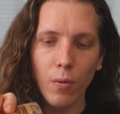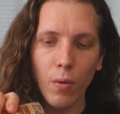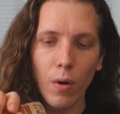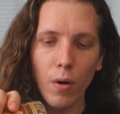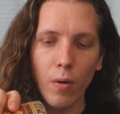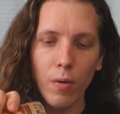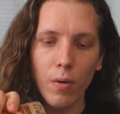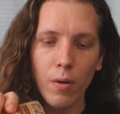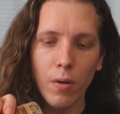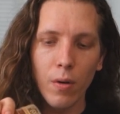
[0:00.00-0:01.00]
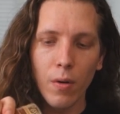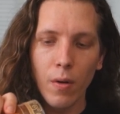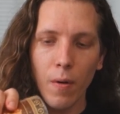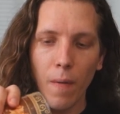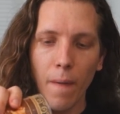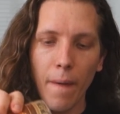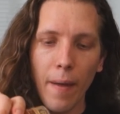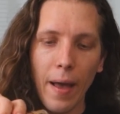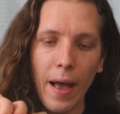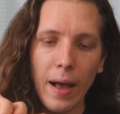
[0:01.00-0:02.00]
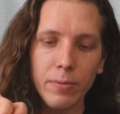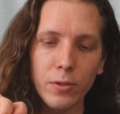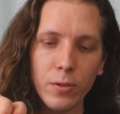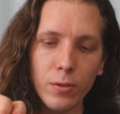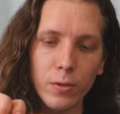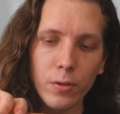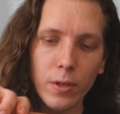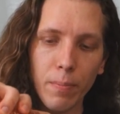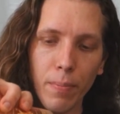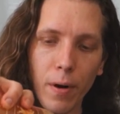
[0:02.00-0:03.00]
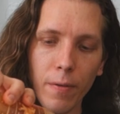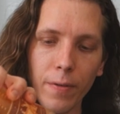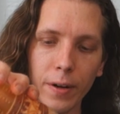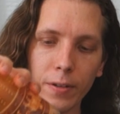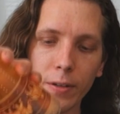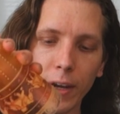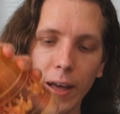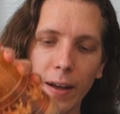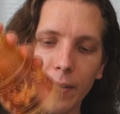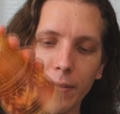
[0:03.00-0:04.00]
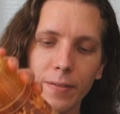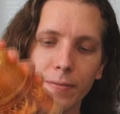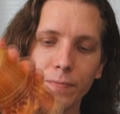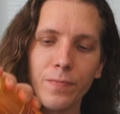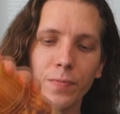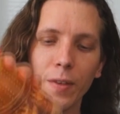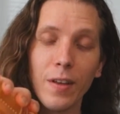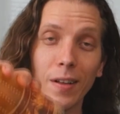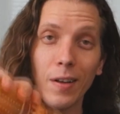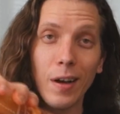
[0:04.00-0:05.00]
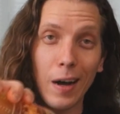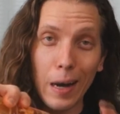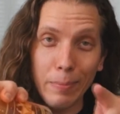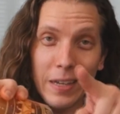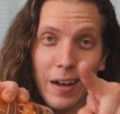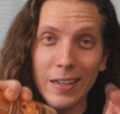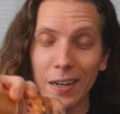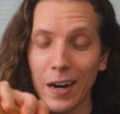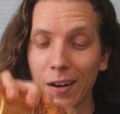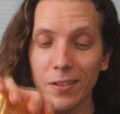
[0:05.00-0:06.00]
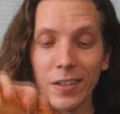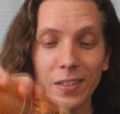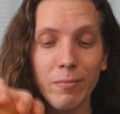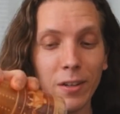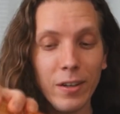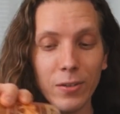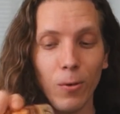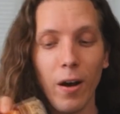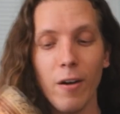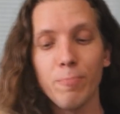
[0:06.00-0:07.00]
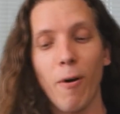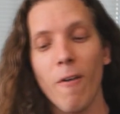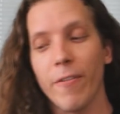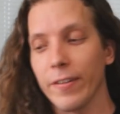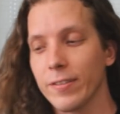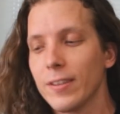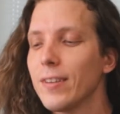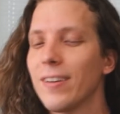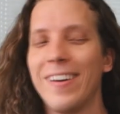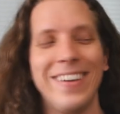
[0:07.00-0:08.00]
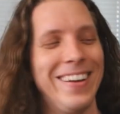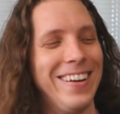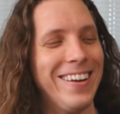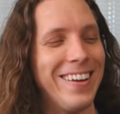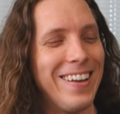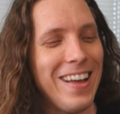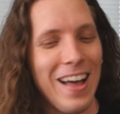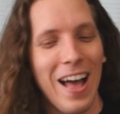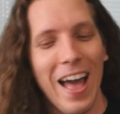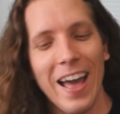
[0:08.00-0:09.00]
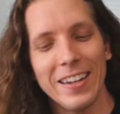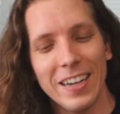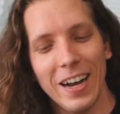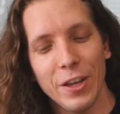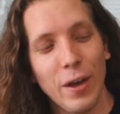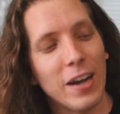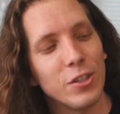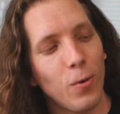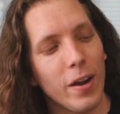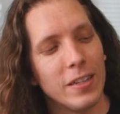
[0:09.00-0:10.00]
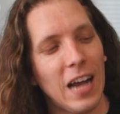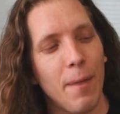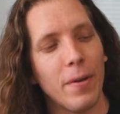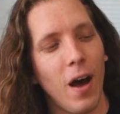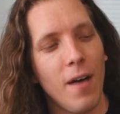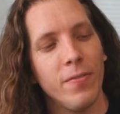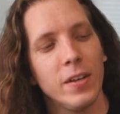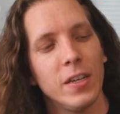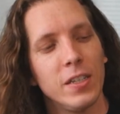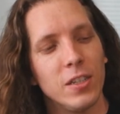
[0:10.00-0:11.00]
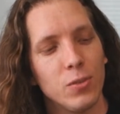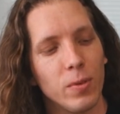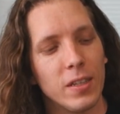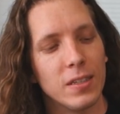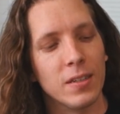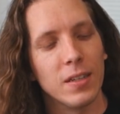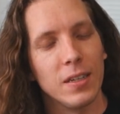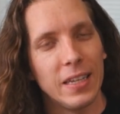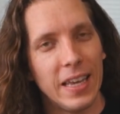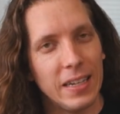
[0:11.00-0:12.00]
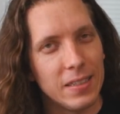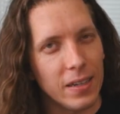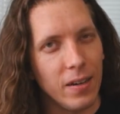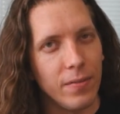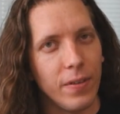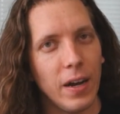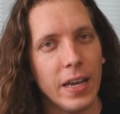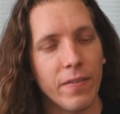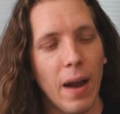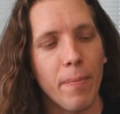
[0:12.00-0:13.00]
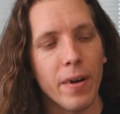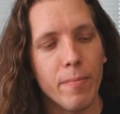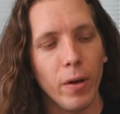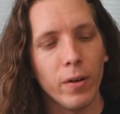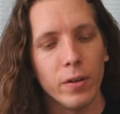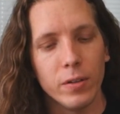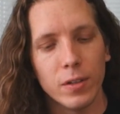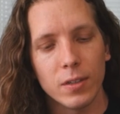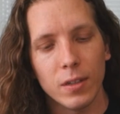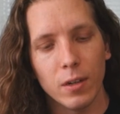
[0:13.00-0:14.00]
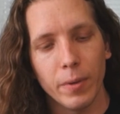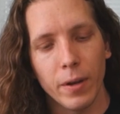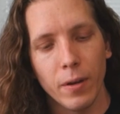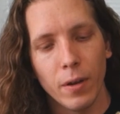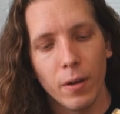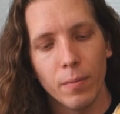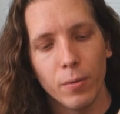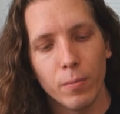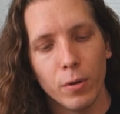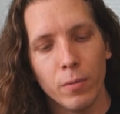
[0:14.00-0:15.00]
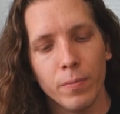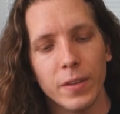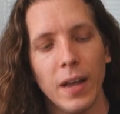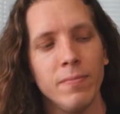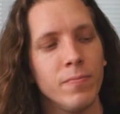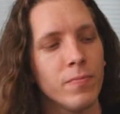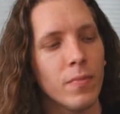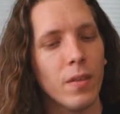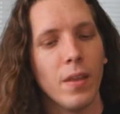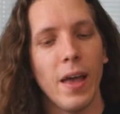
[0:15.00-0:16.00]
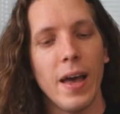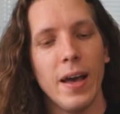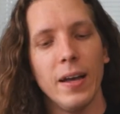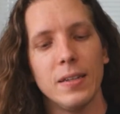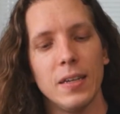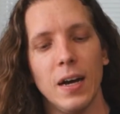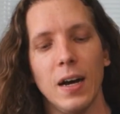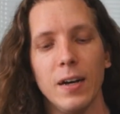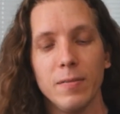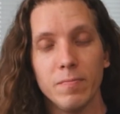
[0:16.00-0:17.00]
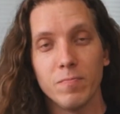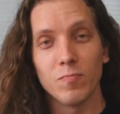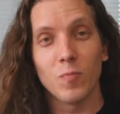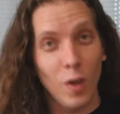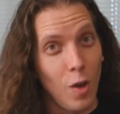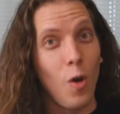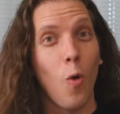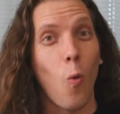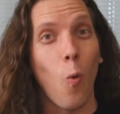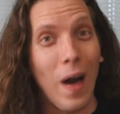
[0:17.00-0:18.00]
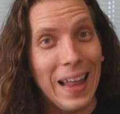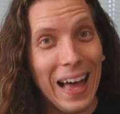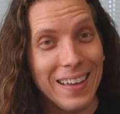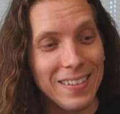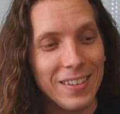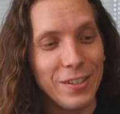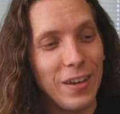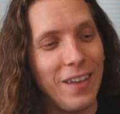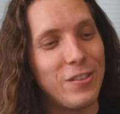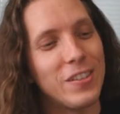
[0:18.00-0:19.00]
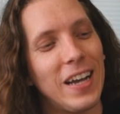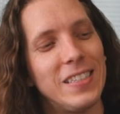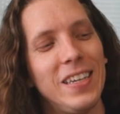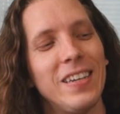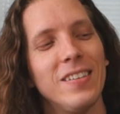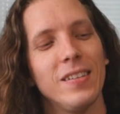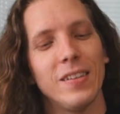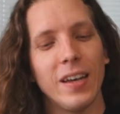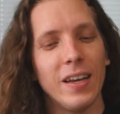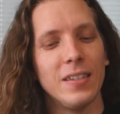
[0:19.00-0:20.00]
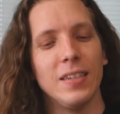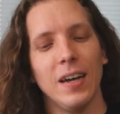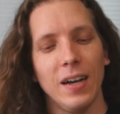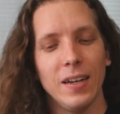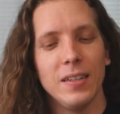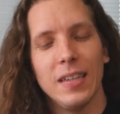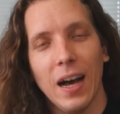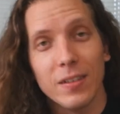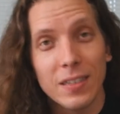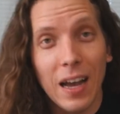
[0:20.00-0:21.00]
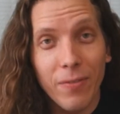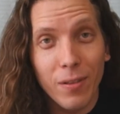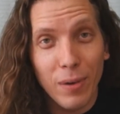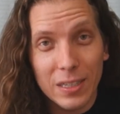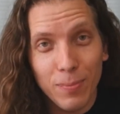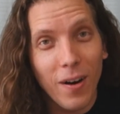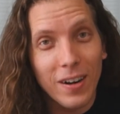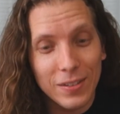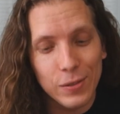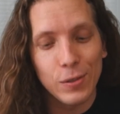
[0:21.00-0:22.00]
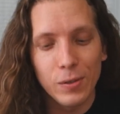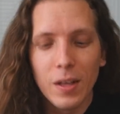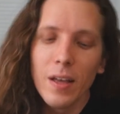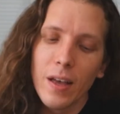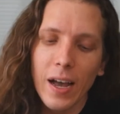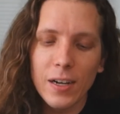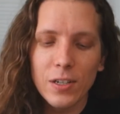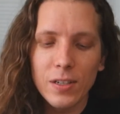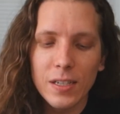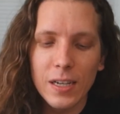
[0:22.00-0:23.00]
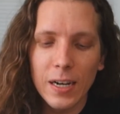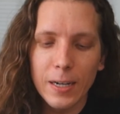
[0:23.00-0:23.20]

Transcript: Whoa, absolutely perfect. Look at that. I'm telling you, 160 milliliters of water is perfect. And you actually want to top it off just with the hint of evaporated milk, just a little bit. Boom, boom, done. And voila, you have your Thai tea. And now it's time for the best part, is to actually